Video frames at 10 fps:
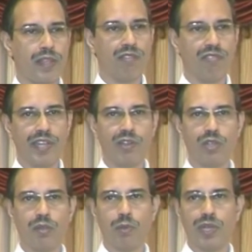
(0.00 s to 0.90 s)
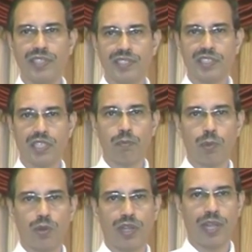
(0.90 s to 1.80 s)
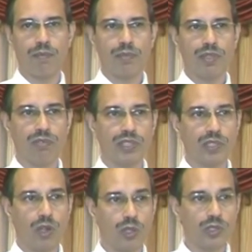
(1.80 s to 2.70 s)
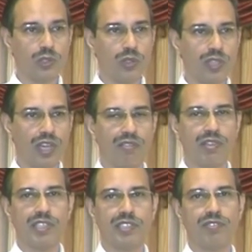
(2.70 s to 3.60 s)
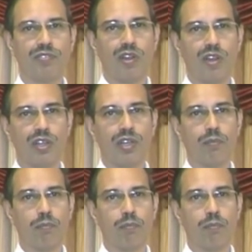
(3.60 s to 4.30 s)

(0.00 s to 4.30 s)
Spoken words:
a very good immunization program, which also covers for